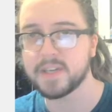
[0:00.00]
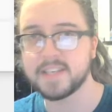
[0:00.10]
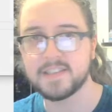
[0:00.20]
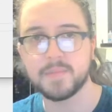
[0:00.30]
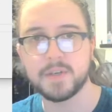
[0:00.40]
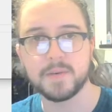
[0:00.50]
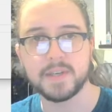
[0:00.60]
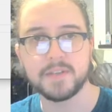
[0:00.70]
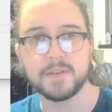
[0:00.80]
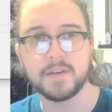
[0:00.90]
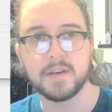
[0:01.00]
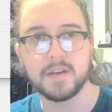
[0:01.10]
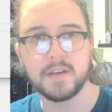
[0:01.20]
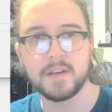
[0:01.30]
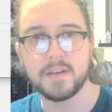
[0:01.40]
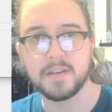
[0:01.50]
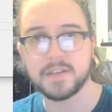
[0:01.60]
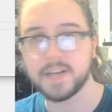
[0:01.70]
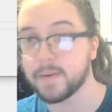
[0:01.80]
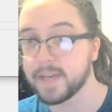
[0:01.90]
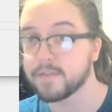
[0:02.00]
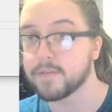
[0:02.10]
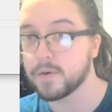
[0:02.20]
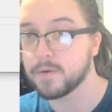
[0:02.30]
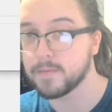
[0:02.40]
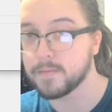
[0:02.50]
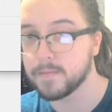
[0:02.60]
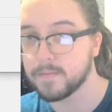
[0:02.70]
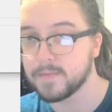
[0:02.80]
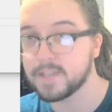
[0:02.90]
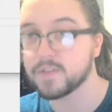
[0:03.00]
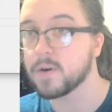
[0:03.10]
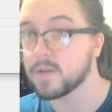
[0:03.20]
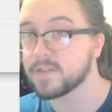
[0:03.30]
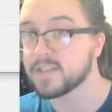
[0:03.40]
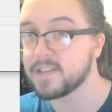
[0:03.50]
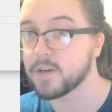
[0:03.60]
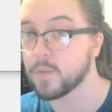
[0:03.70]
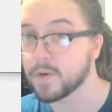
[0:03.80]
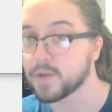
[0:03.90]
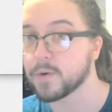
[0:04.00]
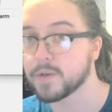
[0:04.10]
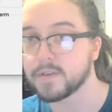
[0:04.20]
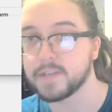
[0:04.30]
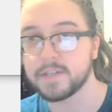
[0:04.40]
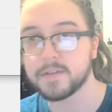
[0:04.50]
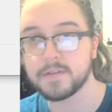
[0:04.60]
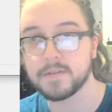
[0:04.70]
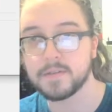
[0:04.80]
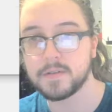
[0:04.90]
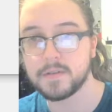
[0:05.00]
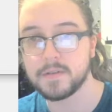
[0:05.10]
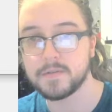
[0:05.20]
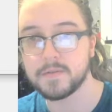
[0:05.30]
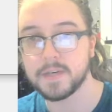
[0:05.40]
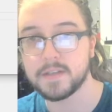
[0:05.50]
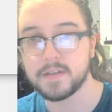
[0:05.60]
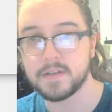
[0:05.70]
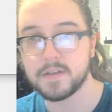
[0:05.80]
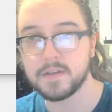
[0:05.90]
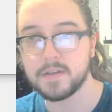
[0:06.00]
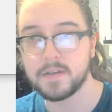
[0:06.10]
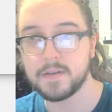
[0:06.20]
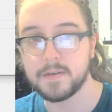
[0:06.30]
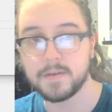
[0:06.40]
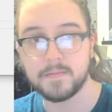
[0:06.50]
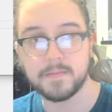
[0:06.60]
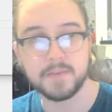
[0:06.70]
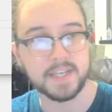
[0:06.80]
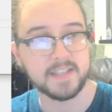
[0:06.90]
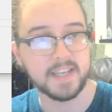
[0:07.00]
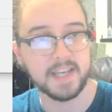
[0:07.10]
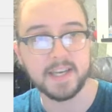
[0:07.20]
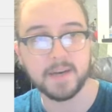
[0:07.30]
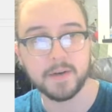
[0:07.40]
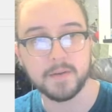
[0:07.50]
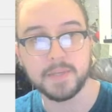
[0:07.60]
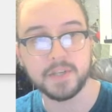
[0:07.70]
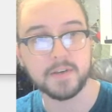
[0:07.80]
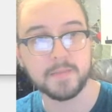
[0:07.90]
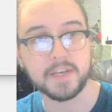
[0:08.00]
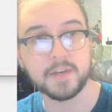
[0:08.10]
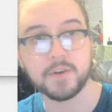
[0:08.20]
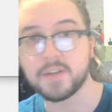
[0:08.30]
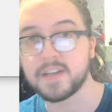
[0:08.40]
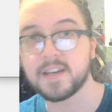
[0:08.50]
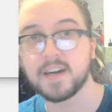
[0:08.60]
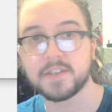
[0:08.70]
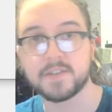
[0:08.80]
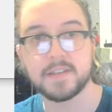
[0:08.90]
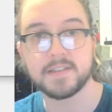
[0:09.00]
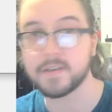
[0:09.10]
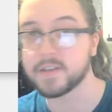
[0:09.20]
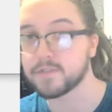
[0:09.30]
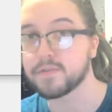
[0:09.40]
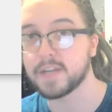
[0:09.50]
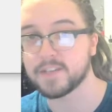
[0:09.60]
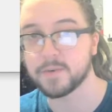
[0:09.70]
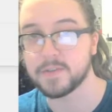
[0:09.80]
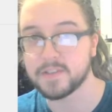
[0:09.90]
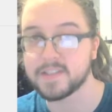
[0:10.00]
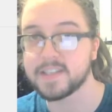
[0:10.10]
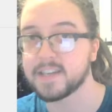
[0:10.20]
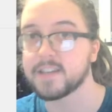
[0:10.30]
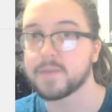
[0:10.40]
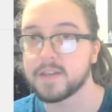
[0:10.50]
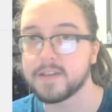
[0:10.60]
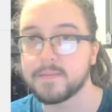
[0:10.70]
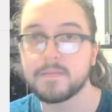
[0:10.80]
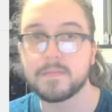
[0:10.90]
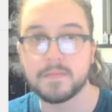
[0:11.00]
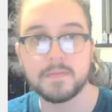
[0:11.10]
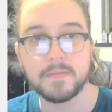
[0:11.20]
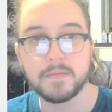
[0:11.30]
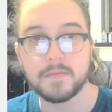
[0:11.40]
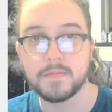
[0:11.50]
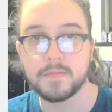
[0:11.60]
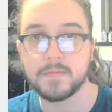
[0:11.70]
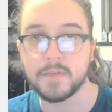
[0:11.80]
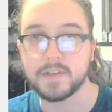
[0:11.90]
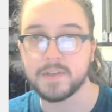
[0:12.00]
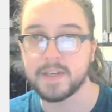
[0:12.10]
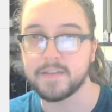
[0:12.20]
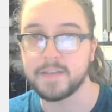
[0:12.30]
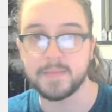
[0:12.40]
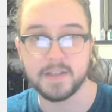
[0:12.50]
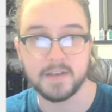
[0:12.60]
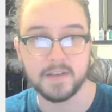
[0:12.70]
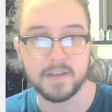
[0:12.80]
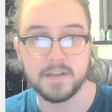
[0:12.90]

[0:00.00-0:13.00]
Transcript: the Piddlewick 2. So now we have, these are all of the CR 1/4 creatures, right? So I can say, I want to be sure I'm looking at only the constructs. Oh, and there's a flying sword, so let's get another one of them. All right, so we have him in there now.